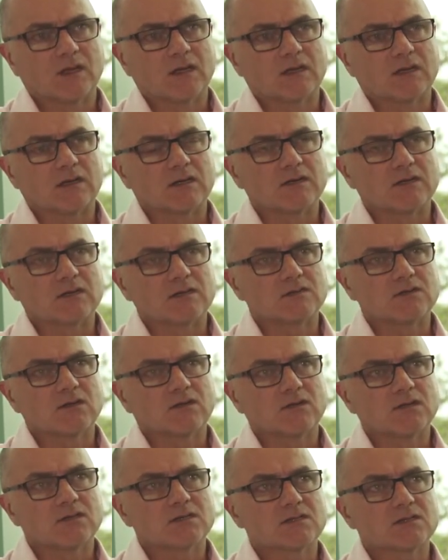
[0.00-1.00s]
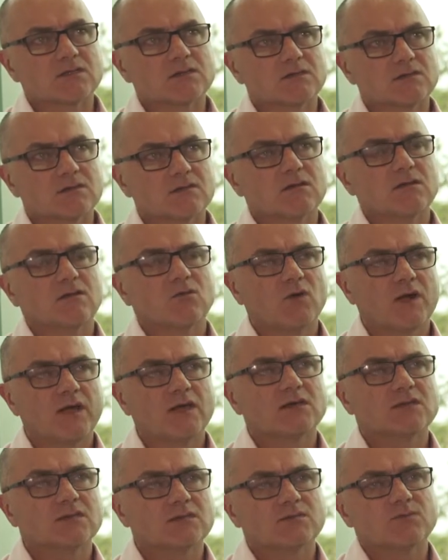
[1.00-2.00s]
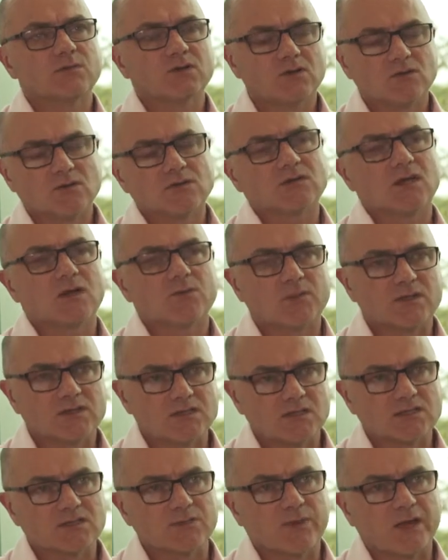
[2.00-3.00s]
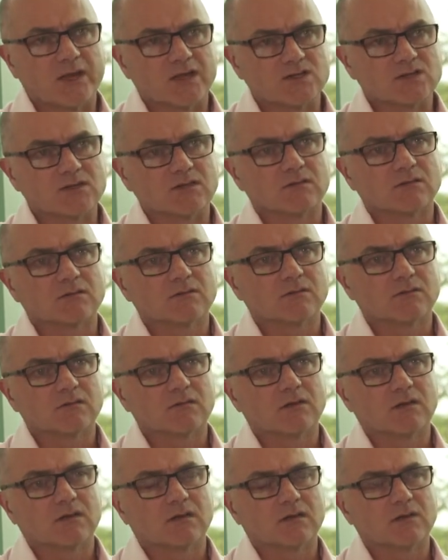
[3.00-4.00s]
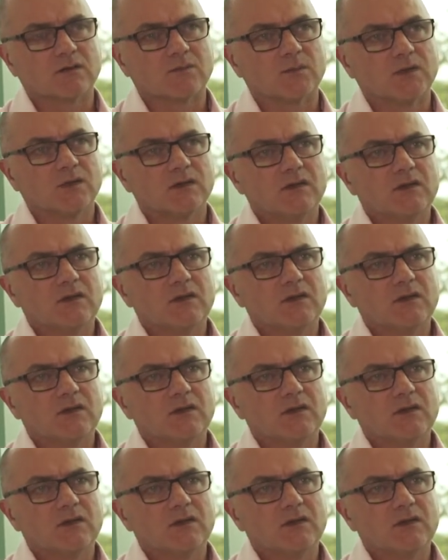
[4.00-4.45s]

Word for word: Uh, so there's awareness but also participation. Um,